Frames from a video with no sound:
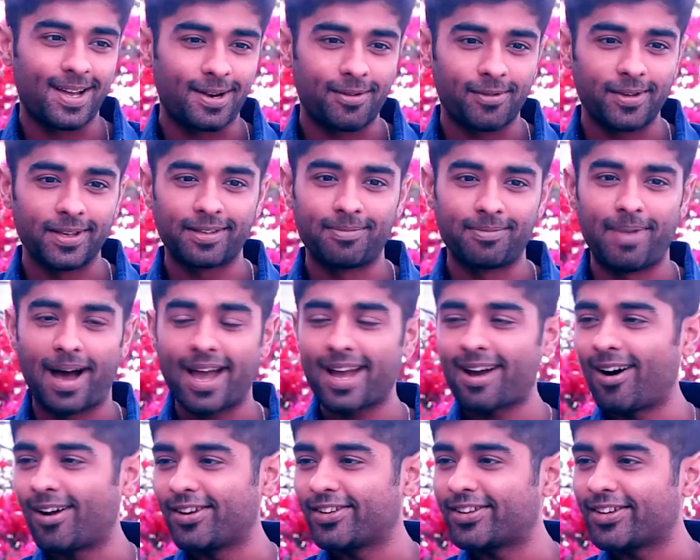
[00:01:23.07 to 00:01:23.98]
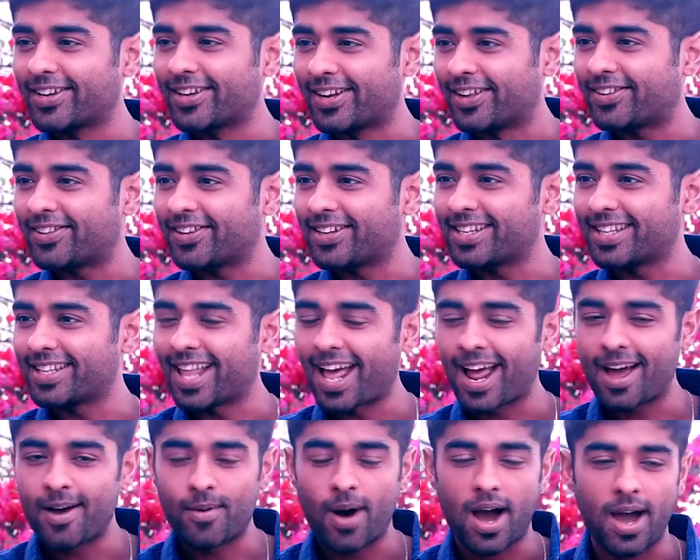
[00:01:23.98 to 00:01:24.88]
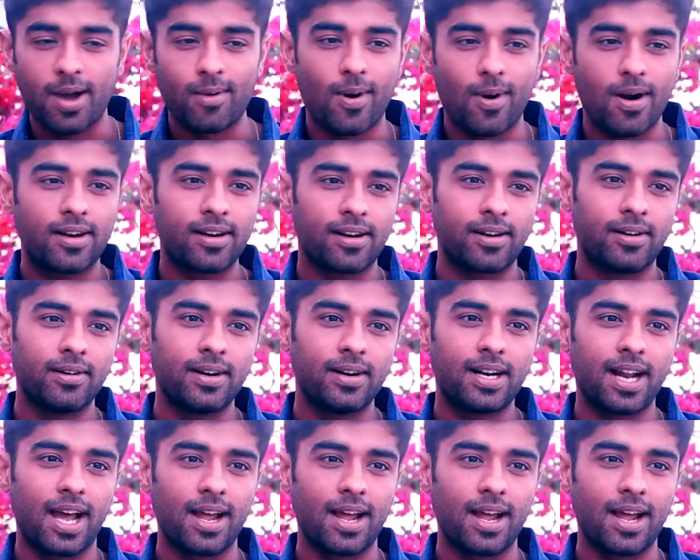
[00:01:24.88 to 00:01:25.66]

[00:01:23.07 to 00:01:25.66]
it was my conscious decision. I want to do it.